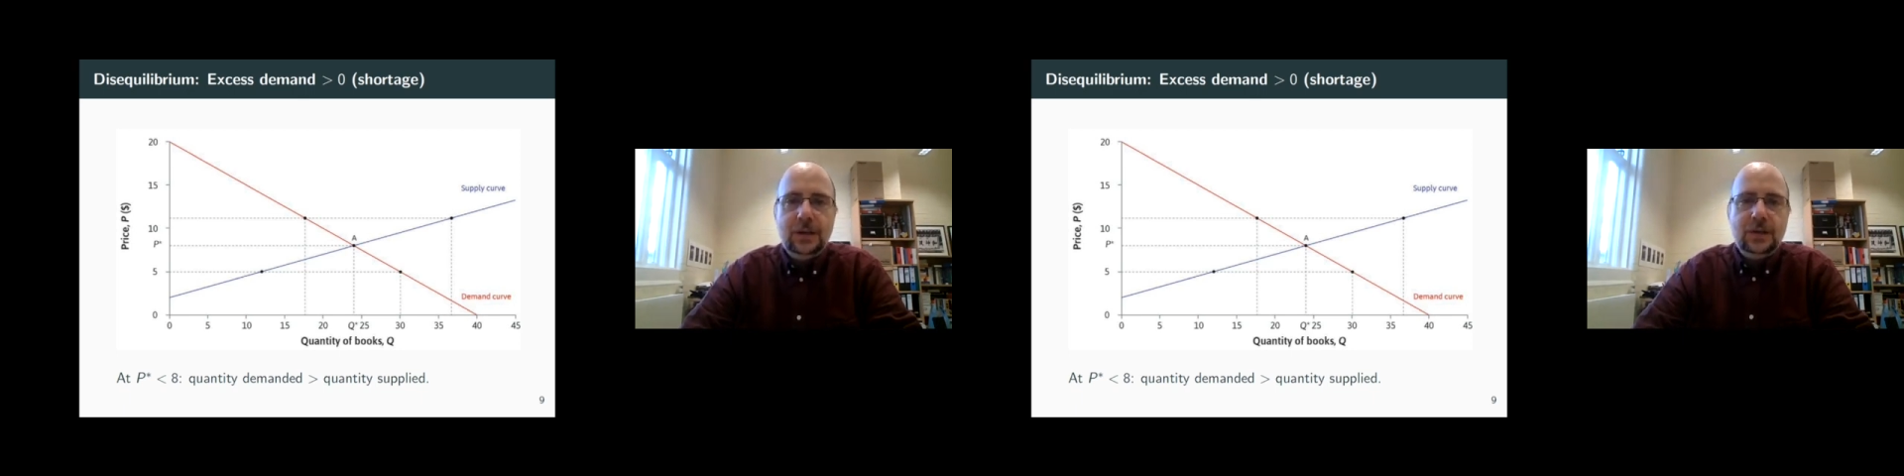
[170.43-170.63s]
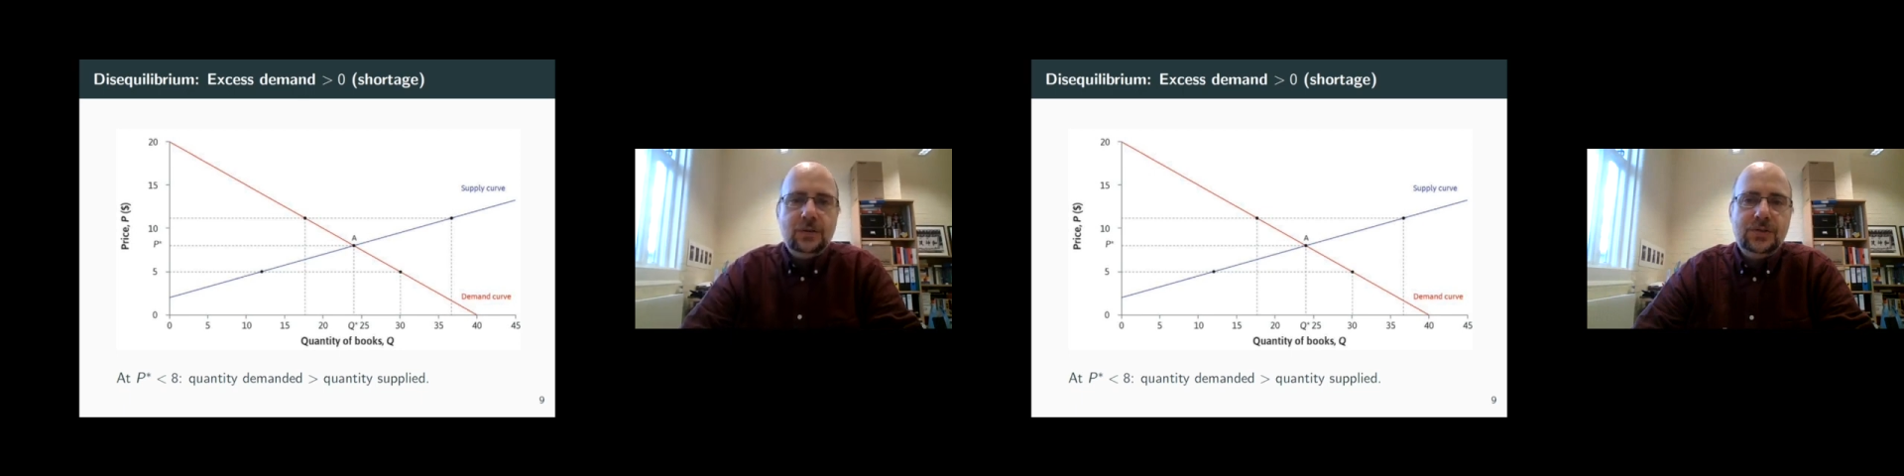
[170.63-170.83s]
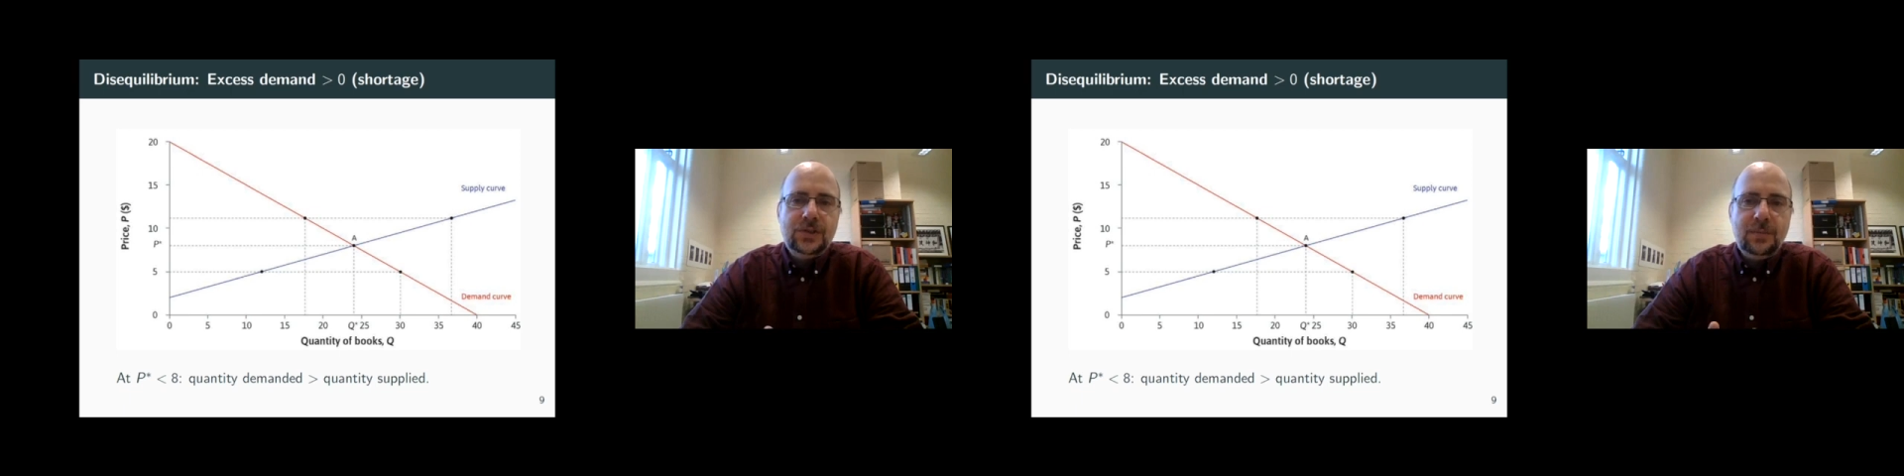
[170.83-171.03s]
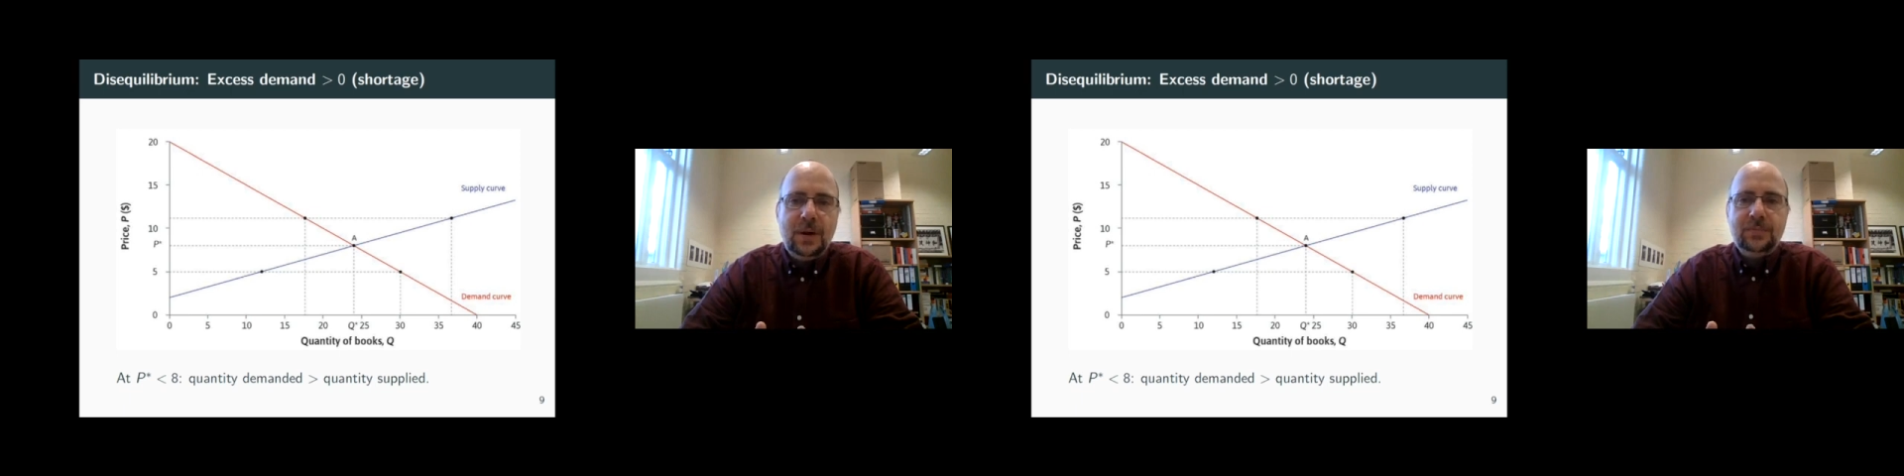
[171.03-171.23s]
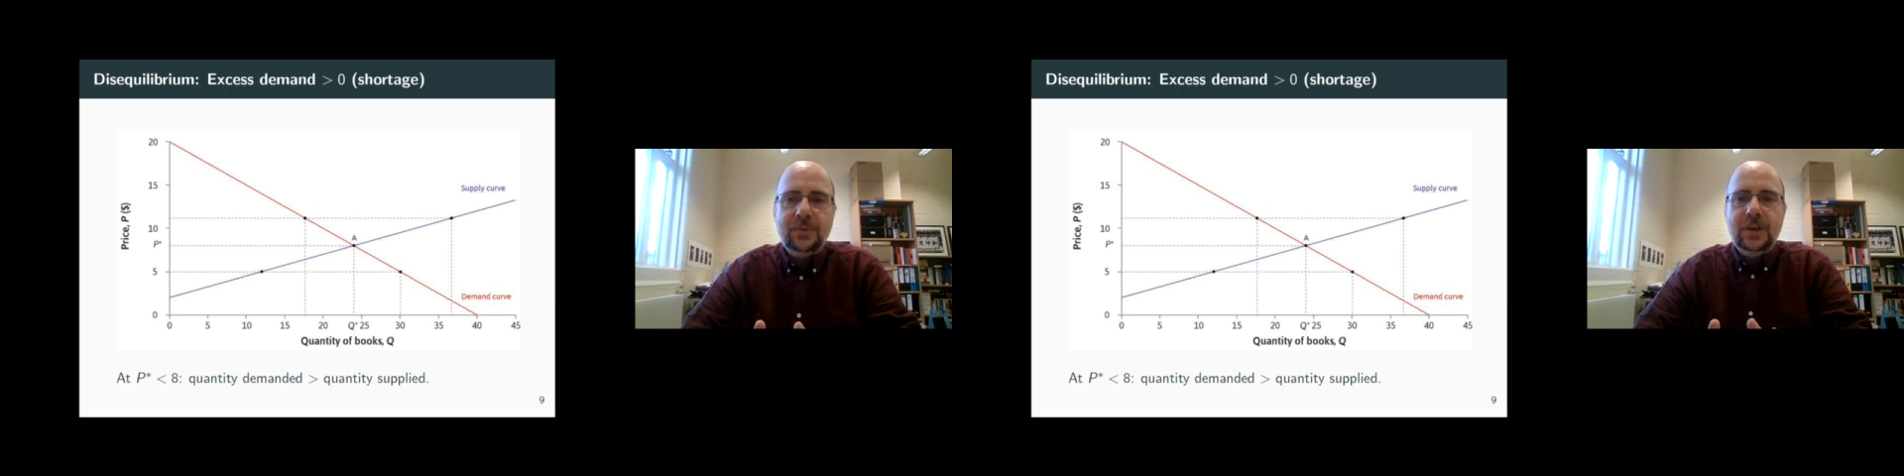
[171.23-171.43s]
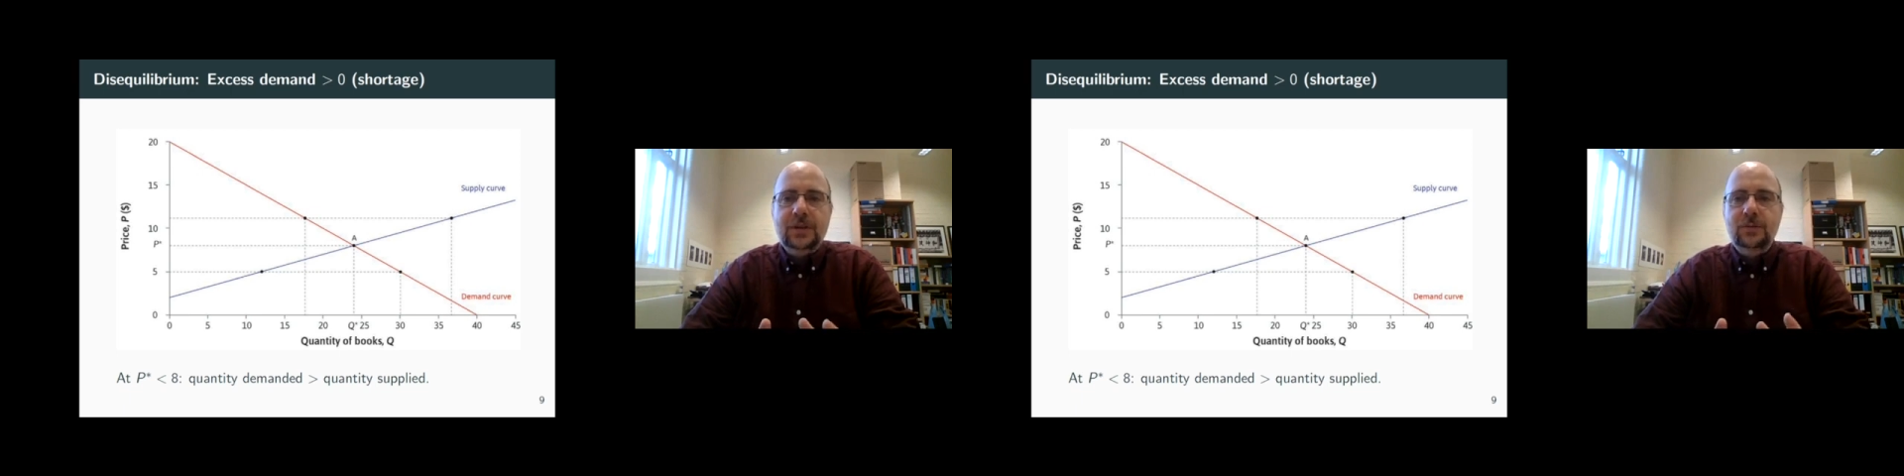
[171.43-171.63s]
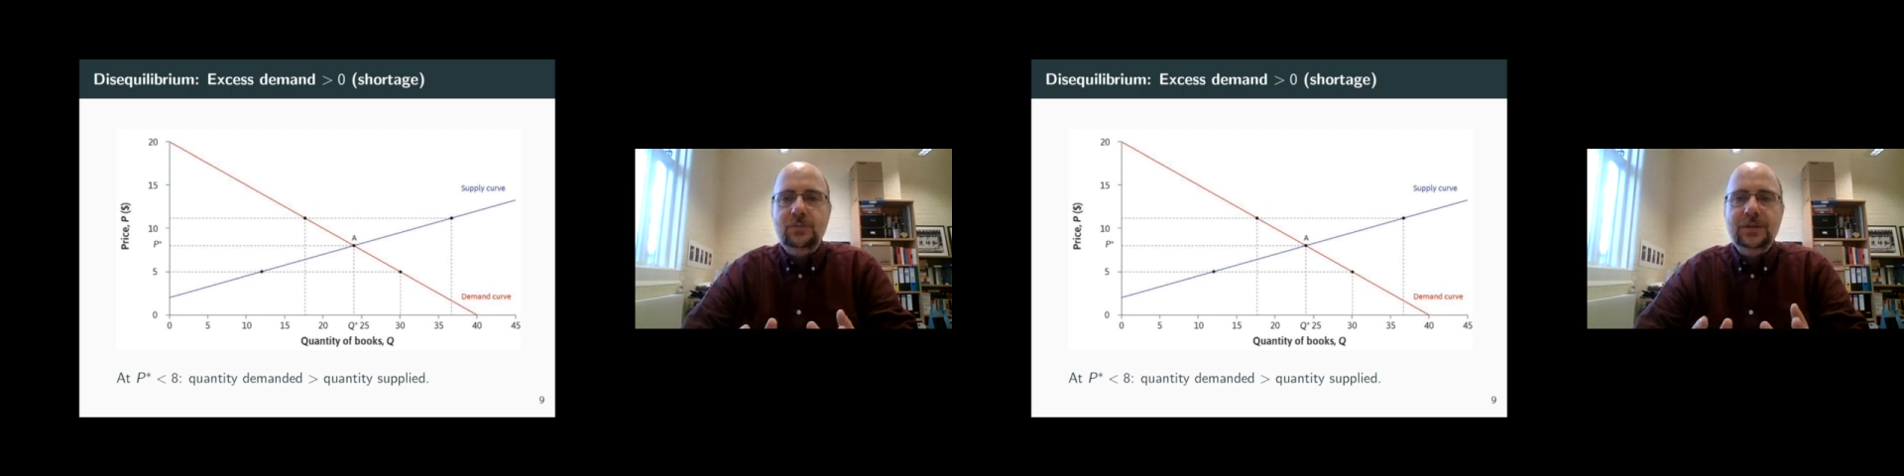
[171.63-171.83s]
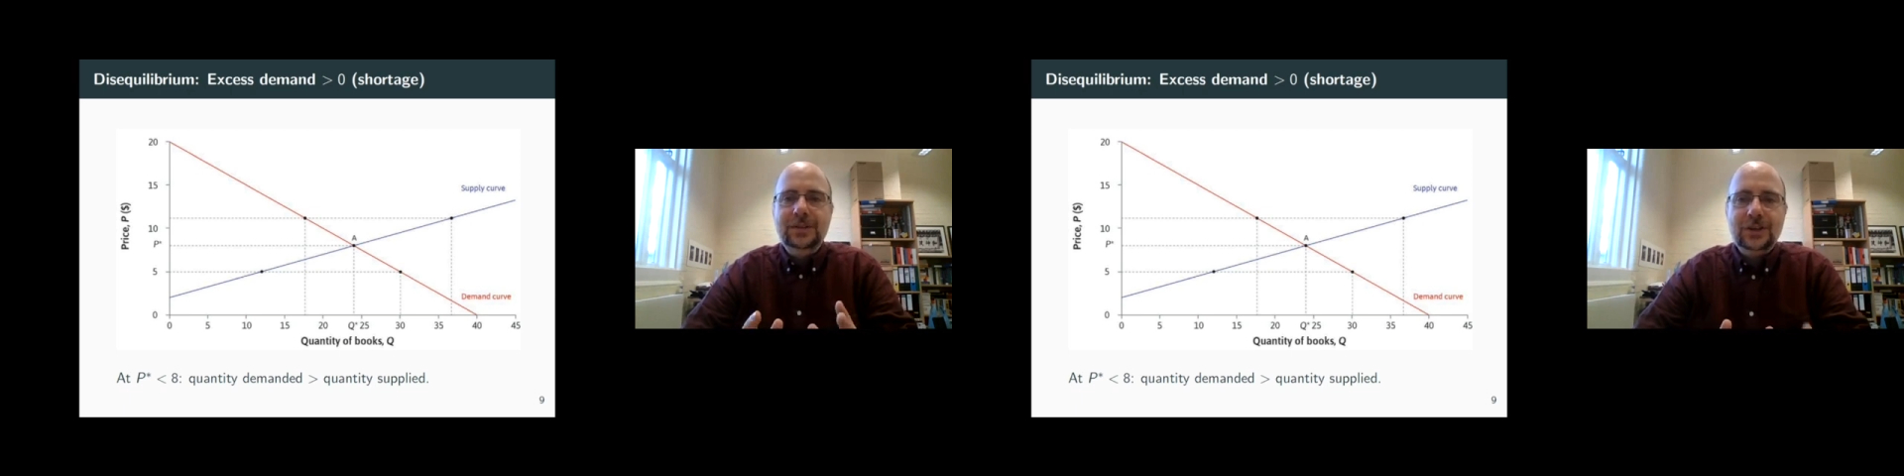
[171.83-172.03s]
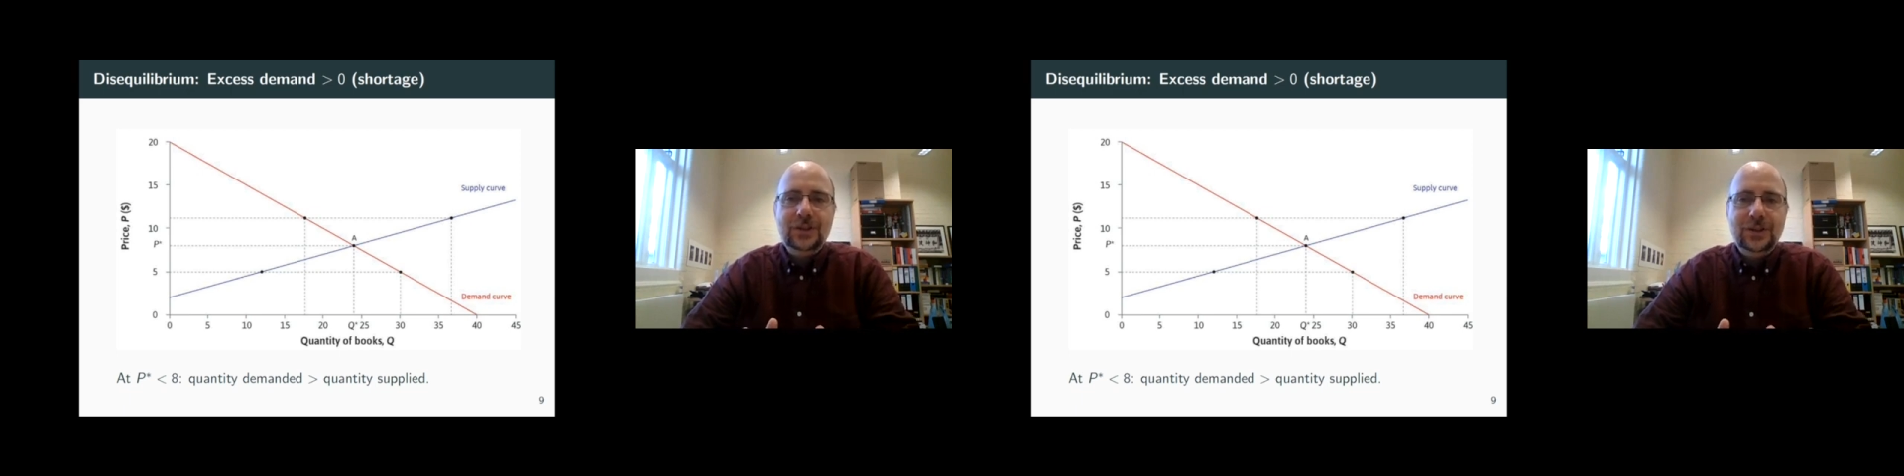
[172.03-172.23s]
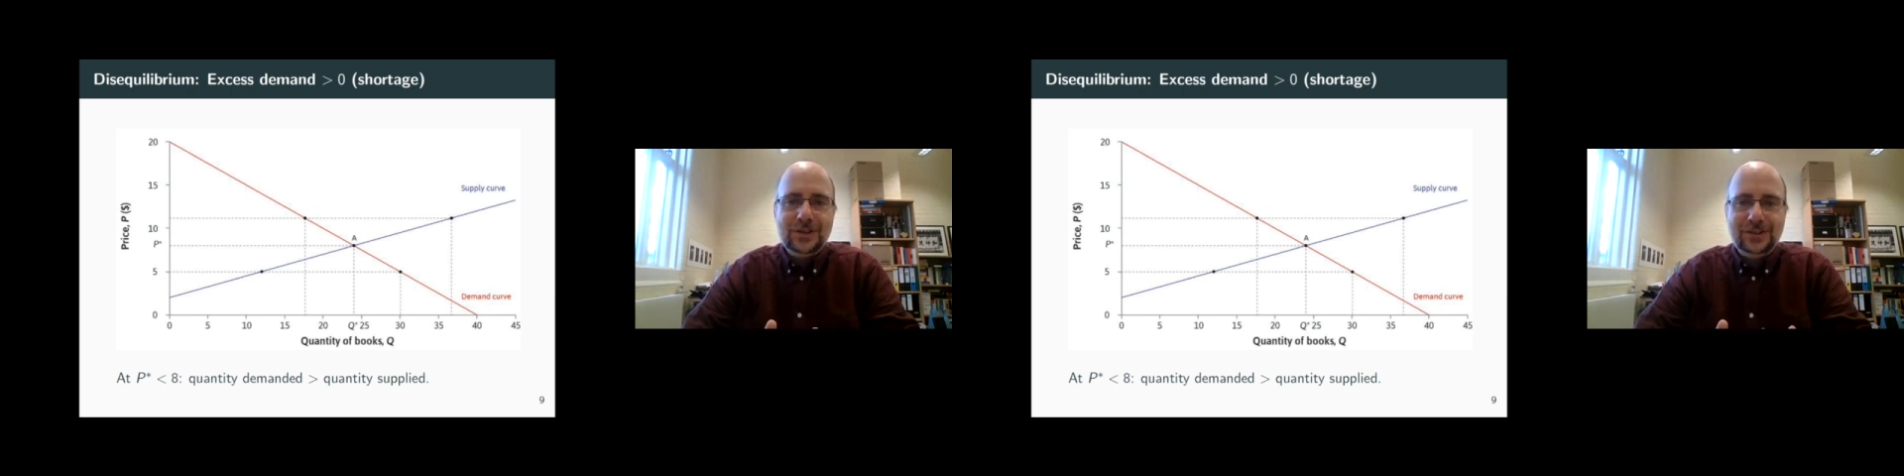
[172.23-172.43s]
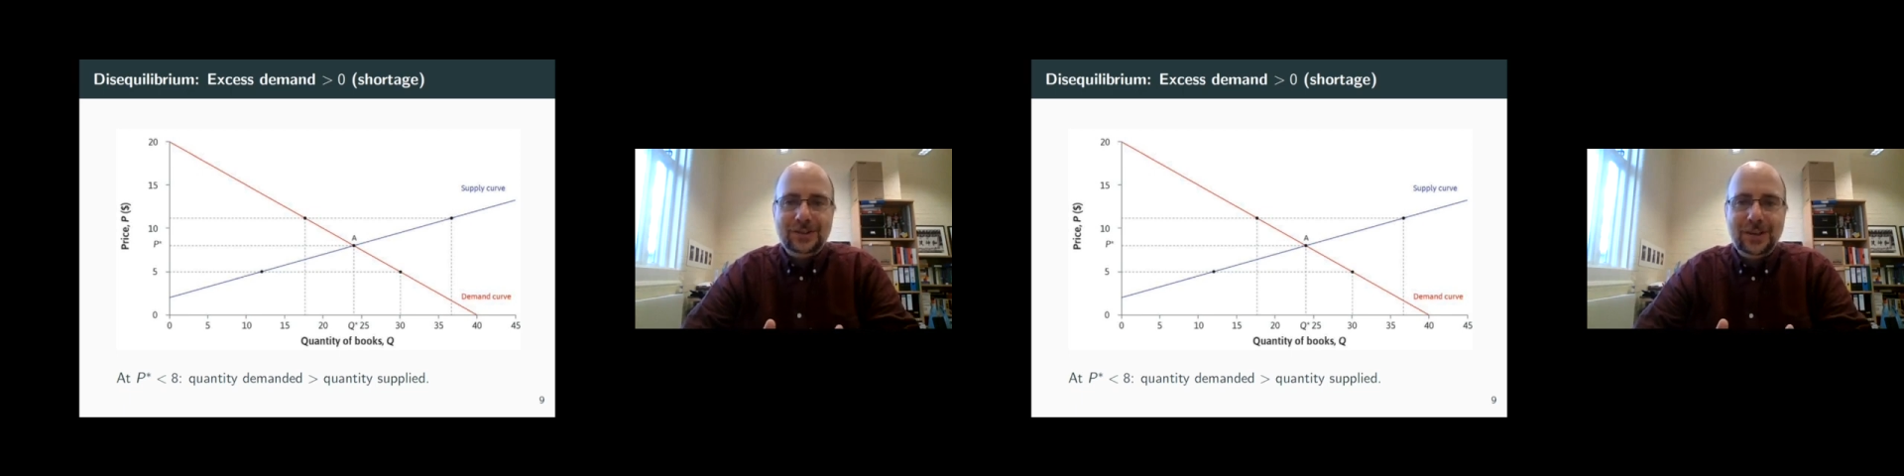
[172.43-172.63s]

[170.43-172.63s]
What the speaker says: To sum up, the reductionist